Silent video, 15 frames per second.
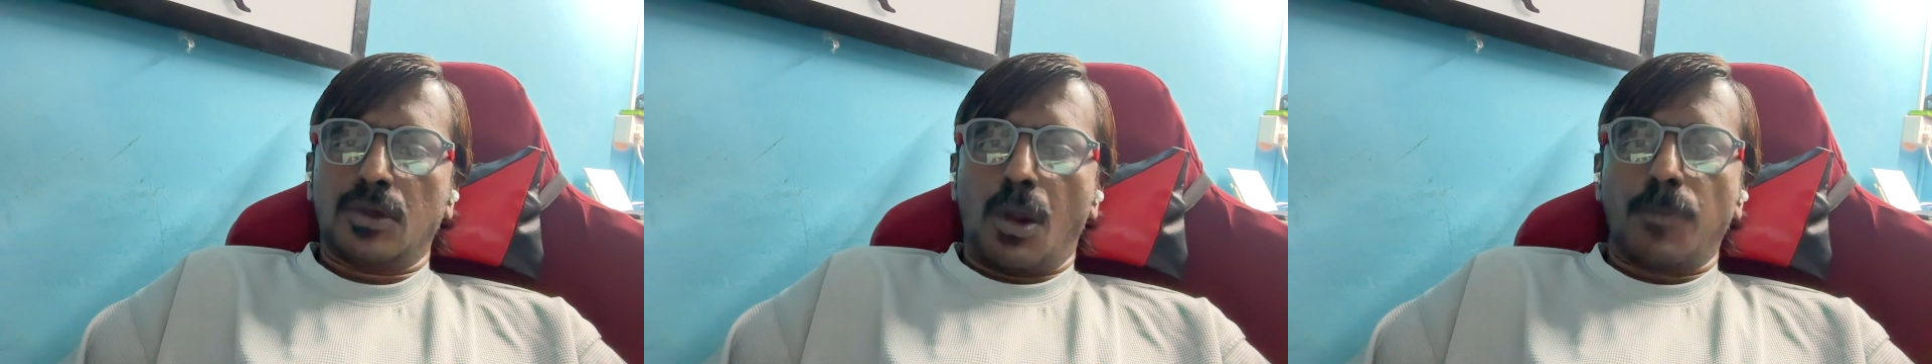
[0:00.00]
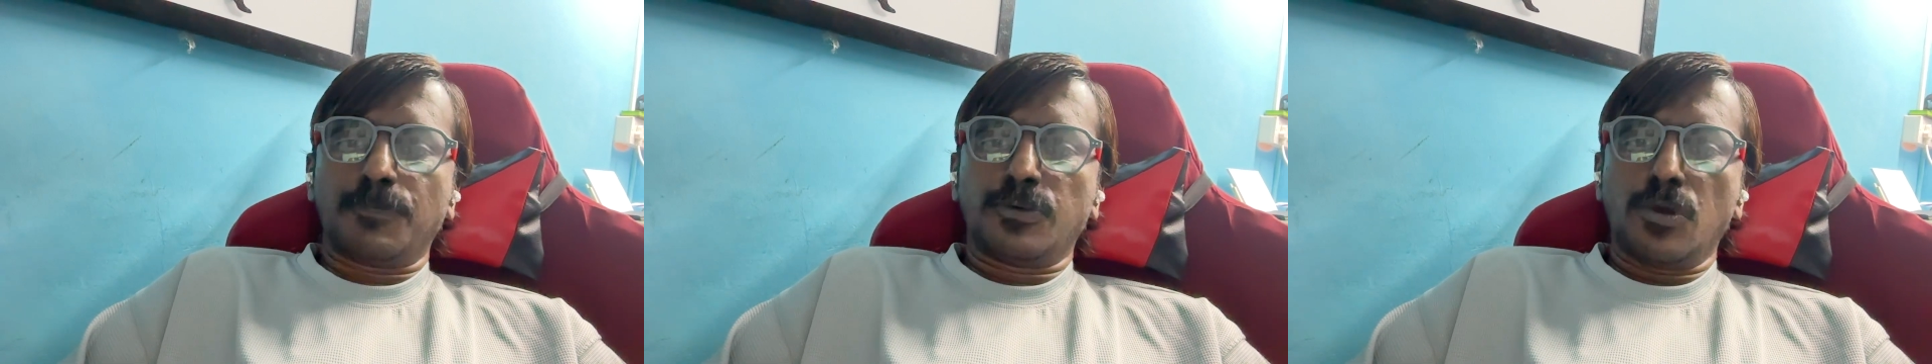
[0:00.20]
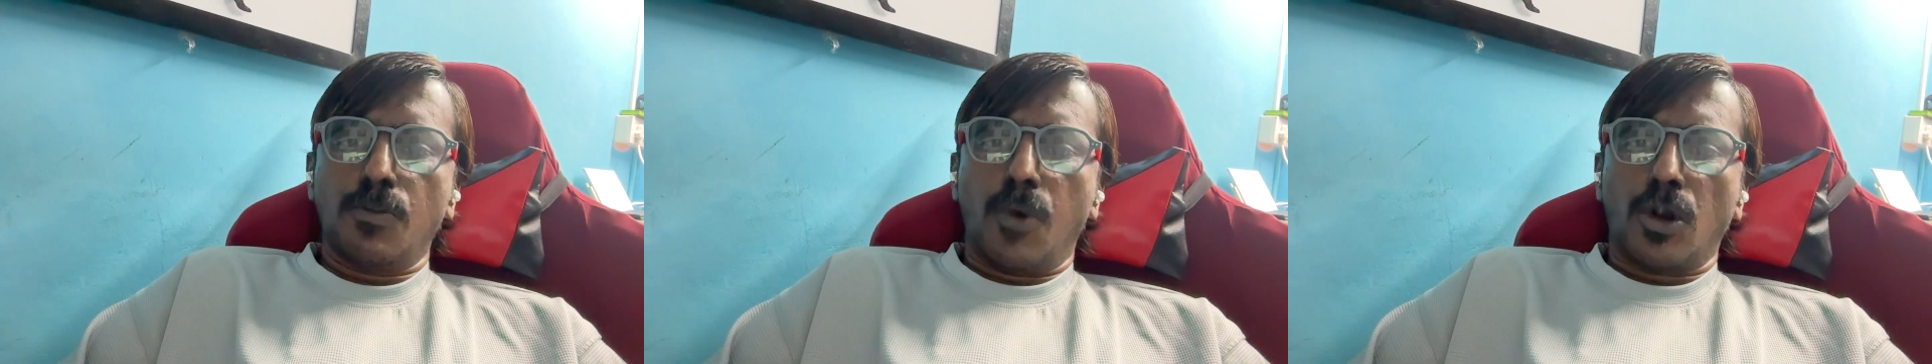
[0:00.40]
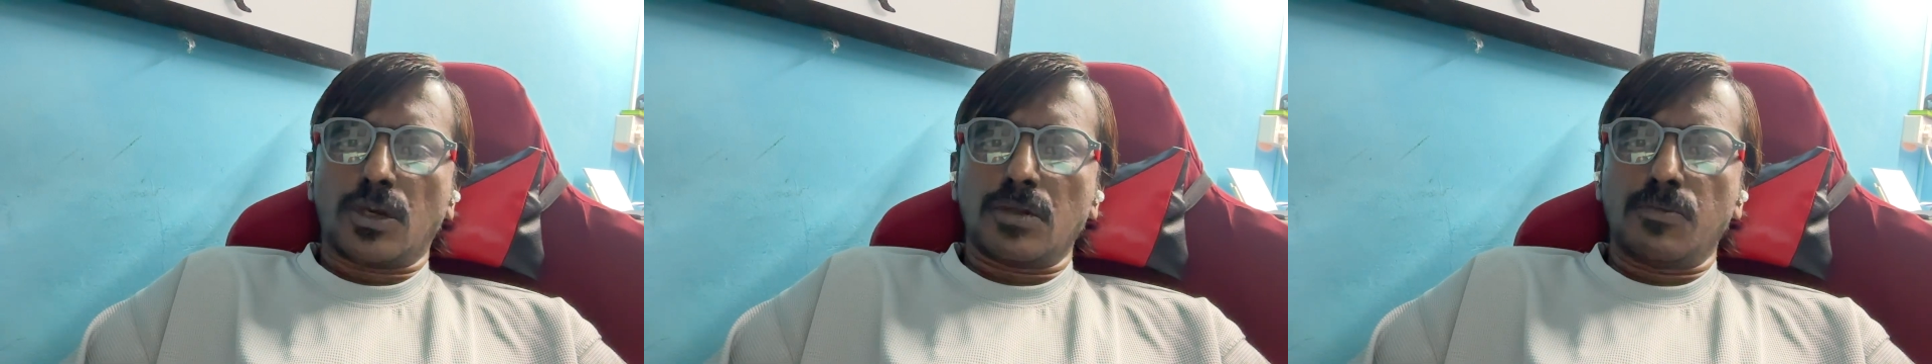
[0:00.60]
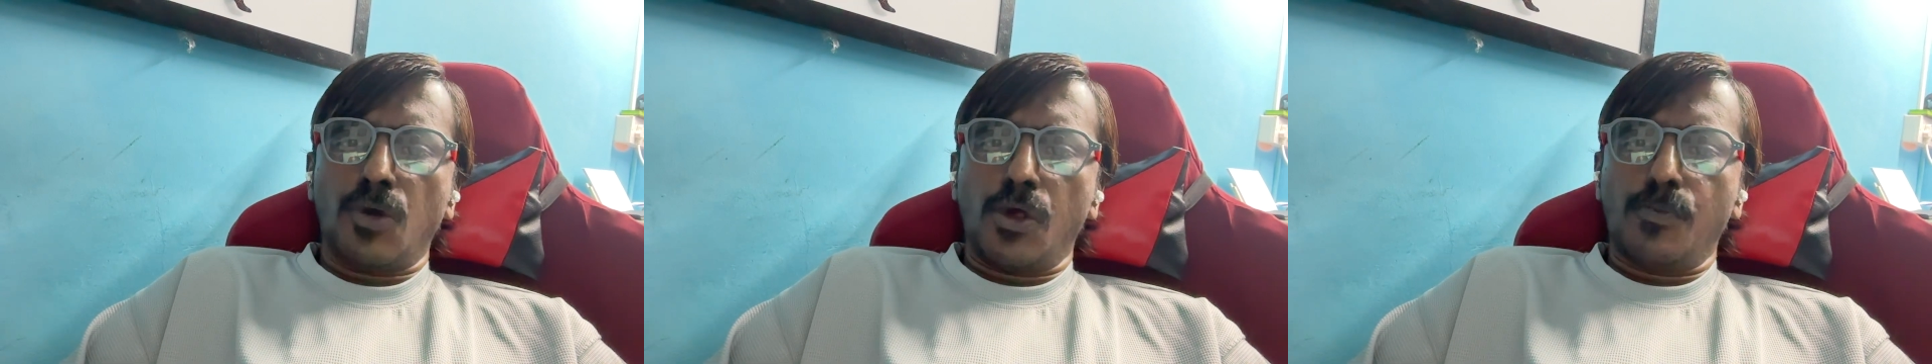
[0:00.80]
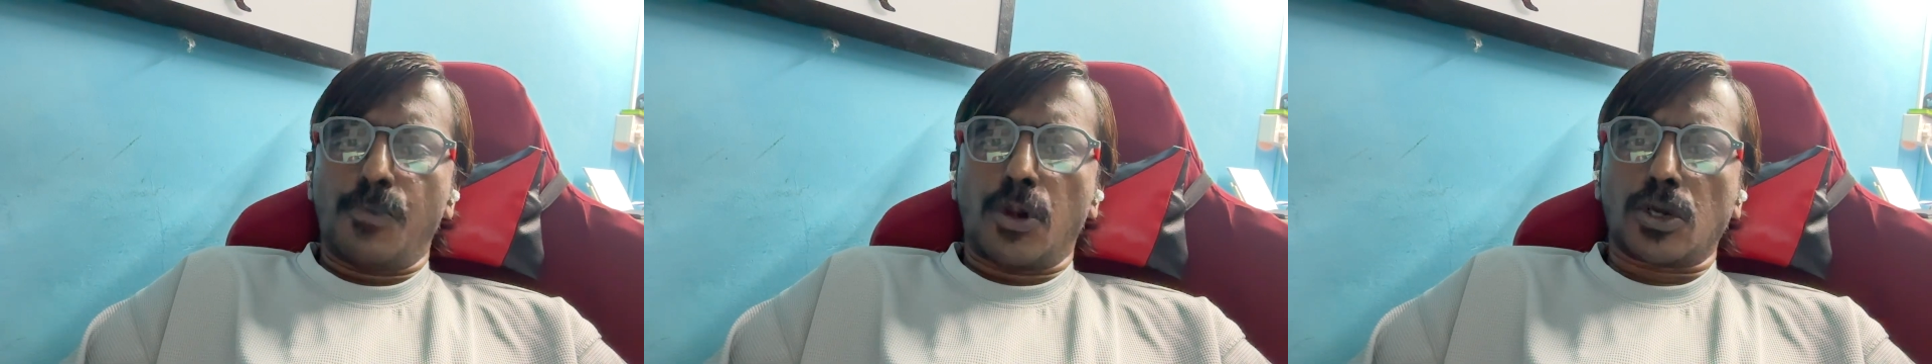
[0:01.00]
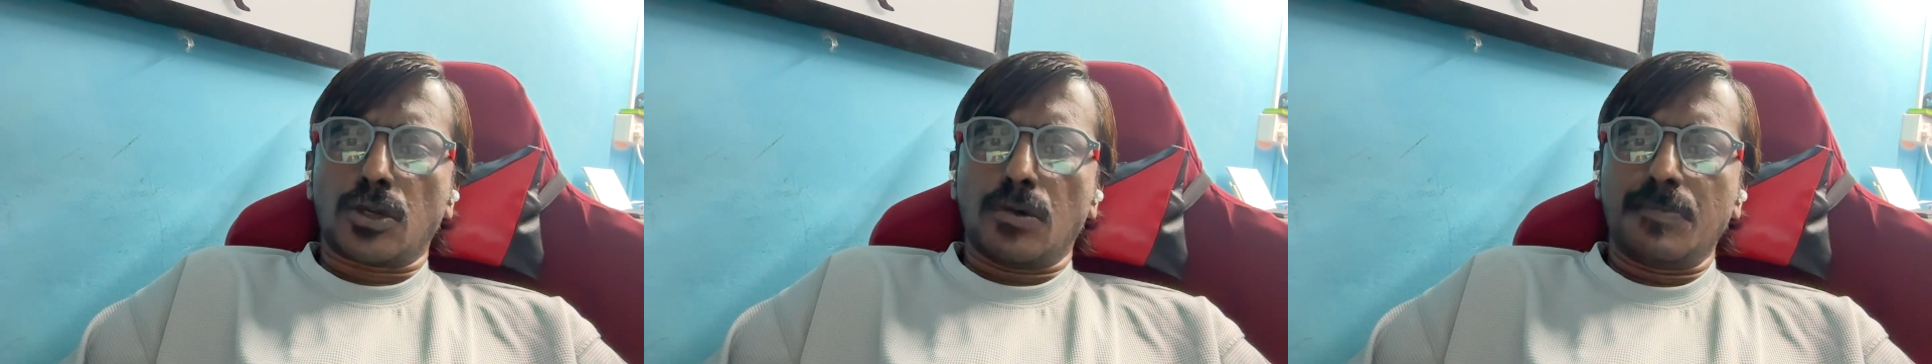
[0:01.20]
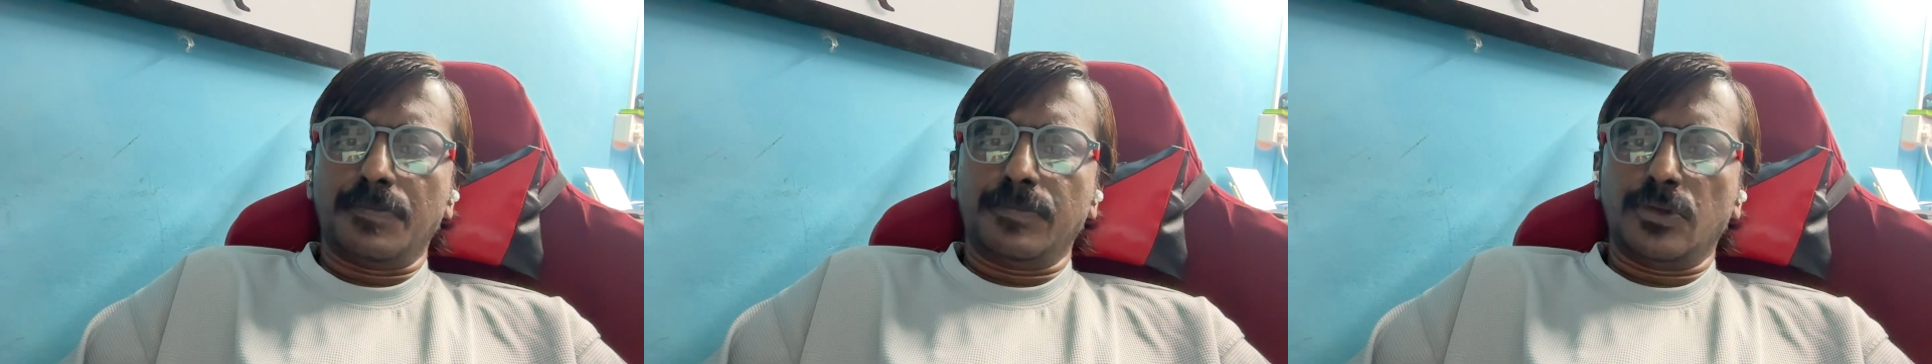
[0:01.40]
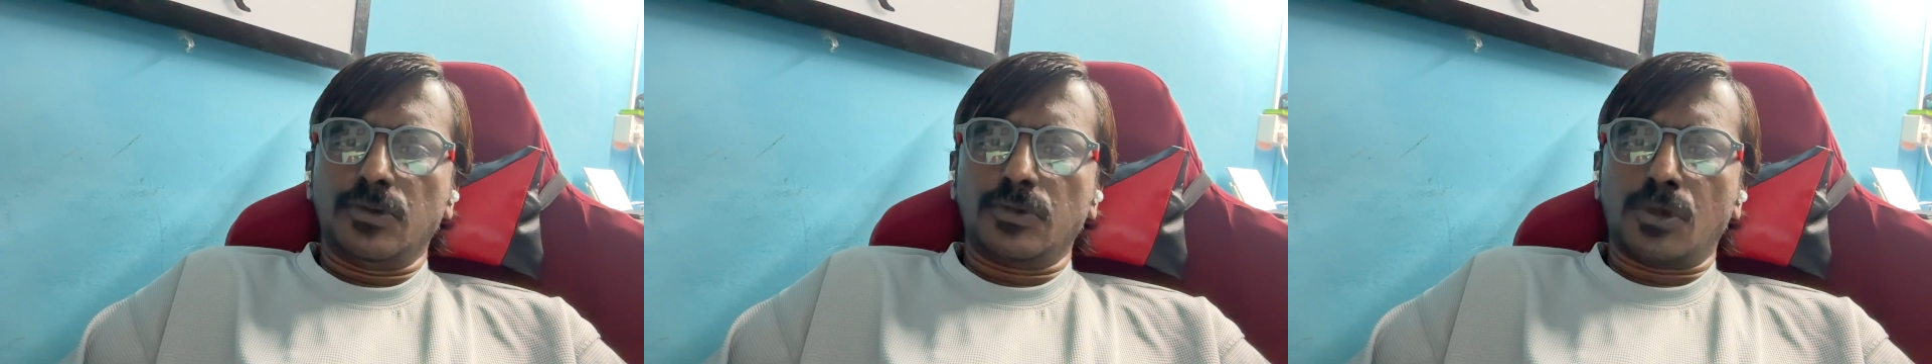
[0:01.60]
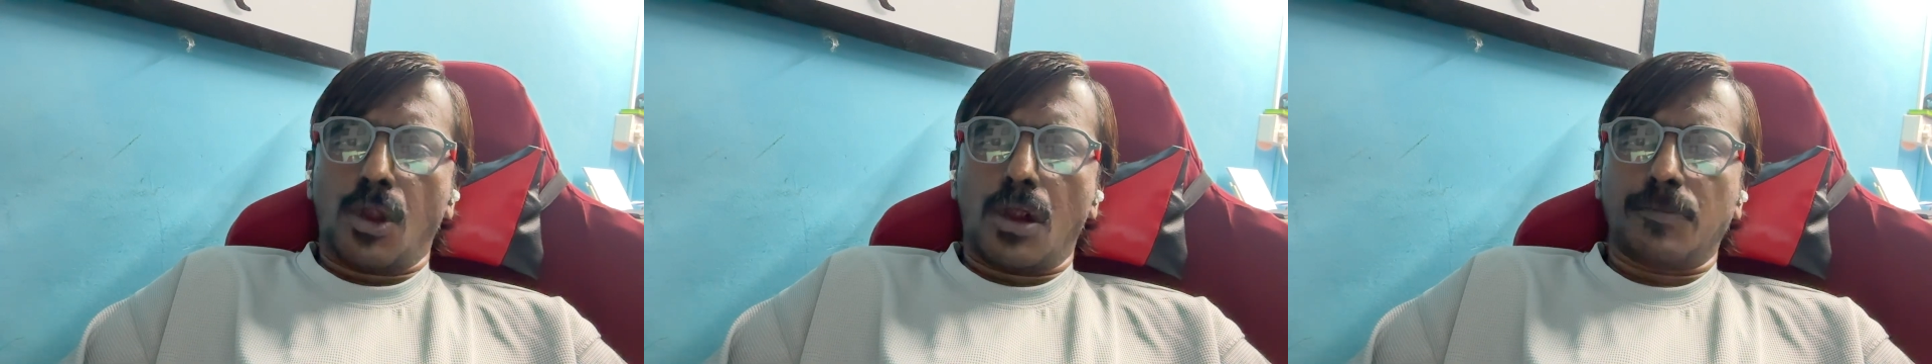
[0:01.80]
top to bottom or bottom
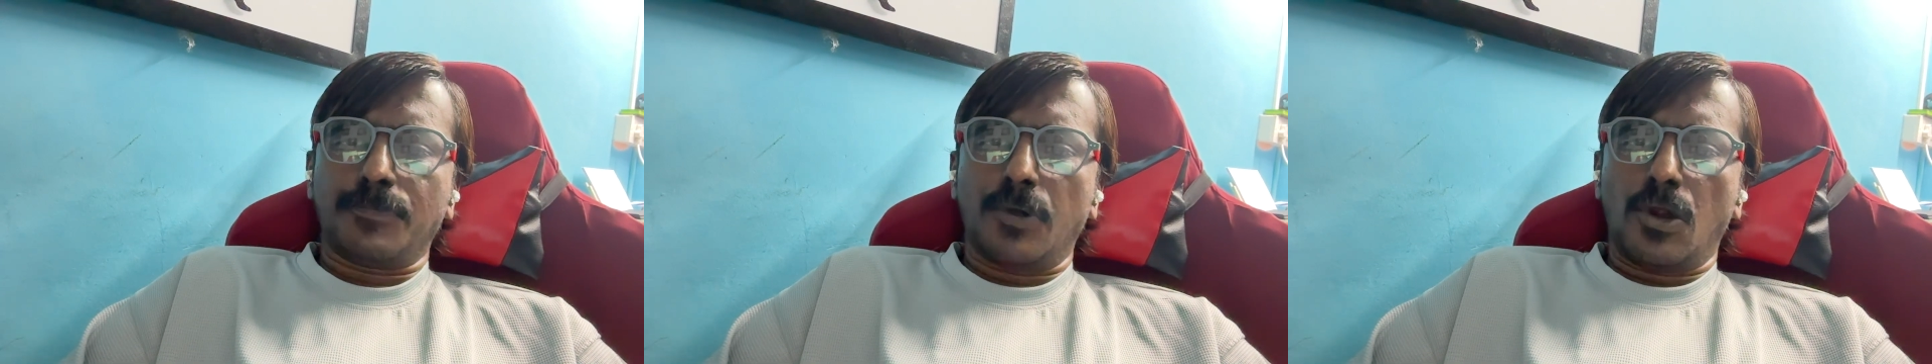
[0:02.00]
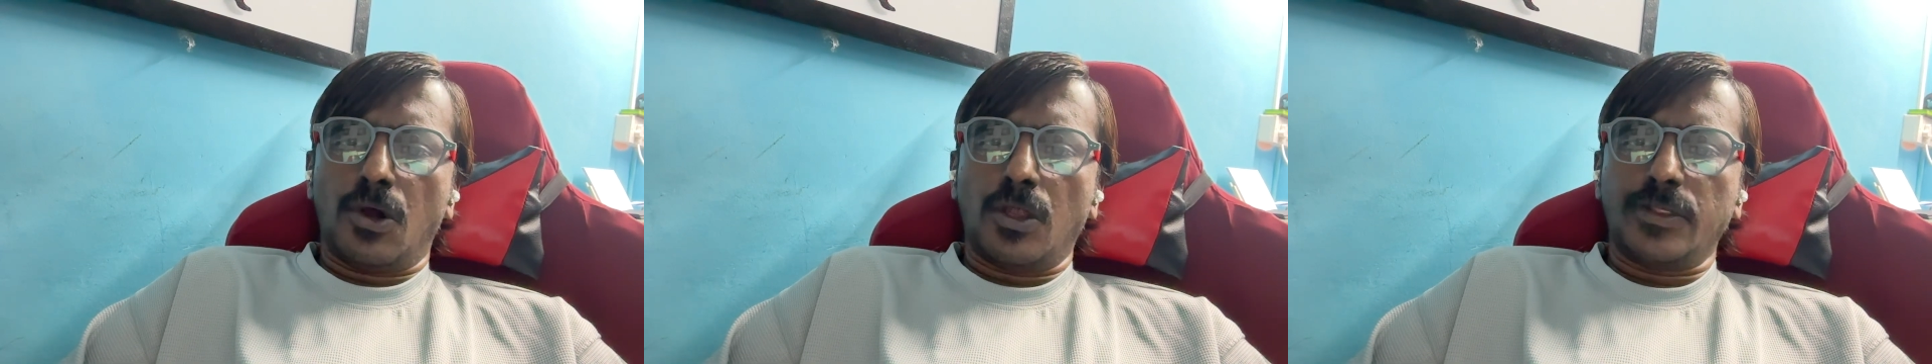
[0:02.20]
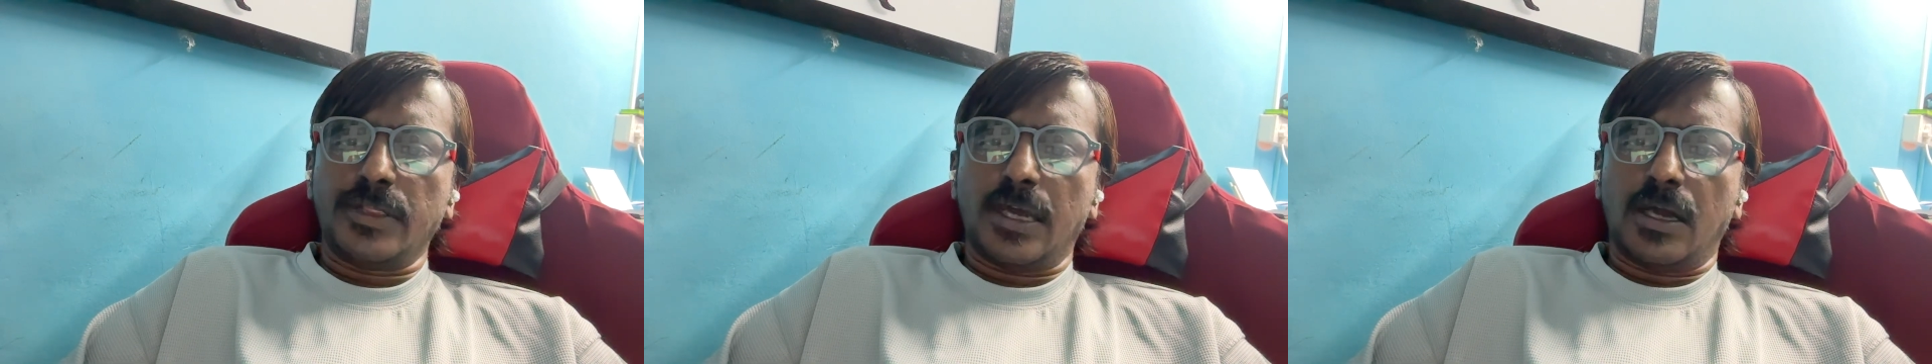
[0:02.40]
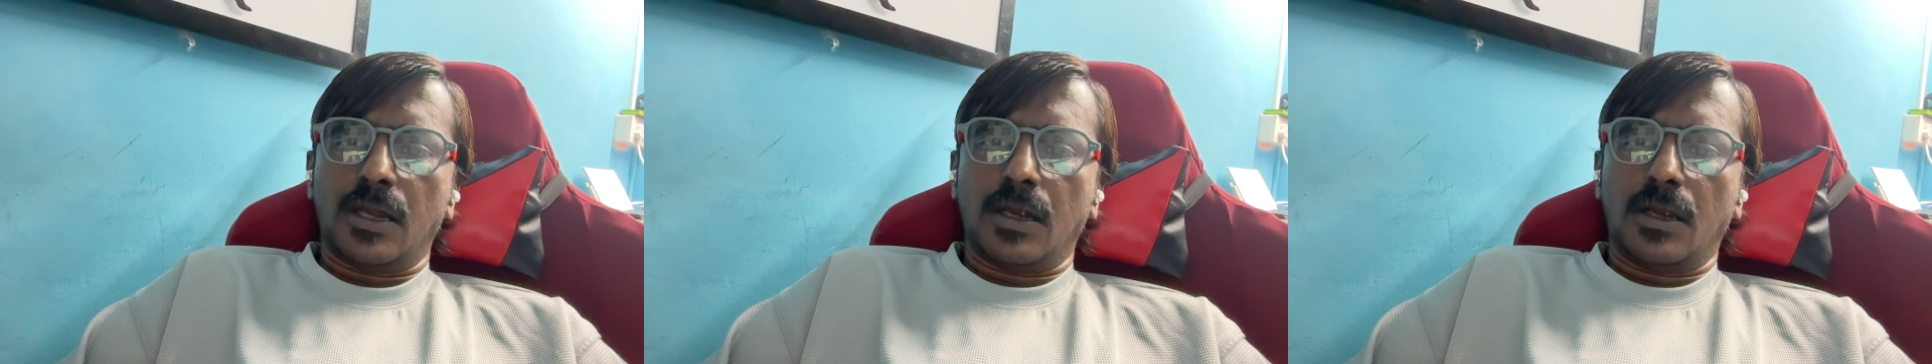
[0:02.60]
to top on